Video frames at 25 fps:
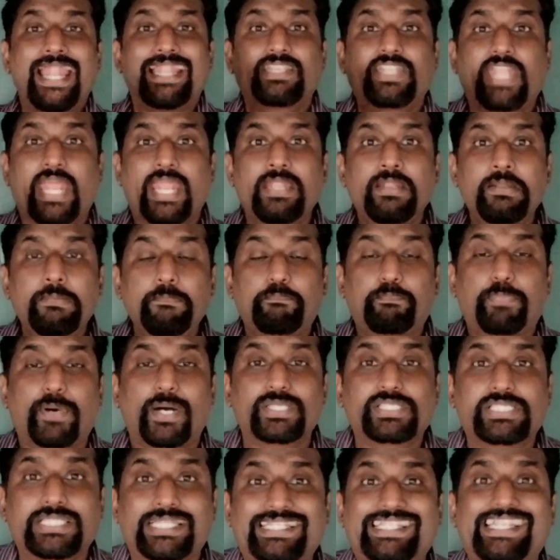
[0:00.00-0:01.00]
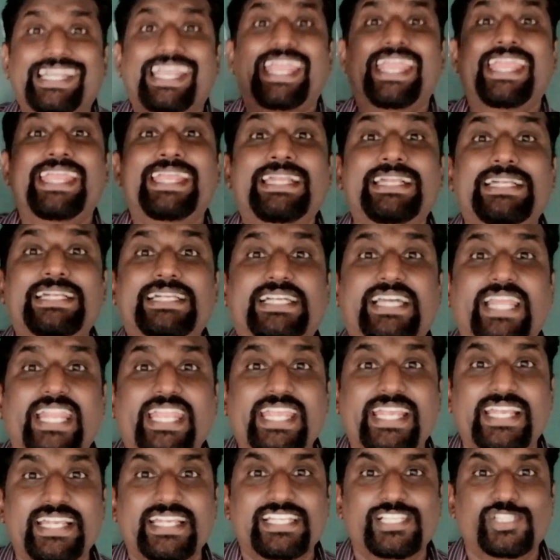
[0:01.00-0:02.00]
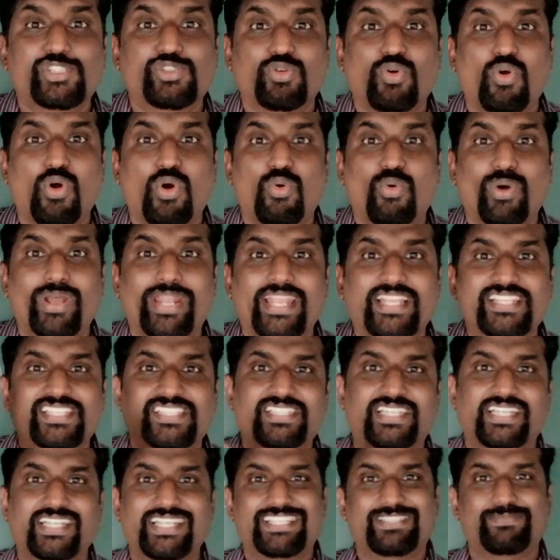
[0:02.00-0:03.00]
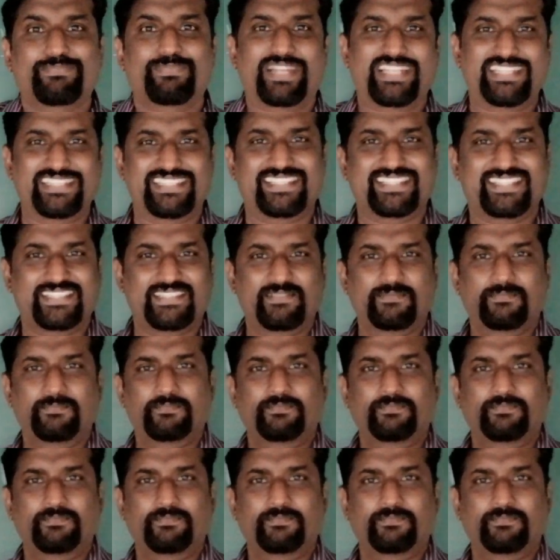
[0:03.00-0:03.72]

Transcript: 10% increase over yesterday's price.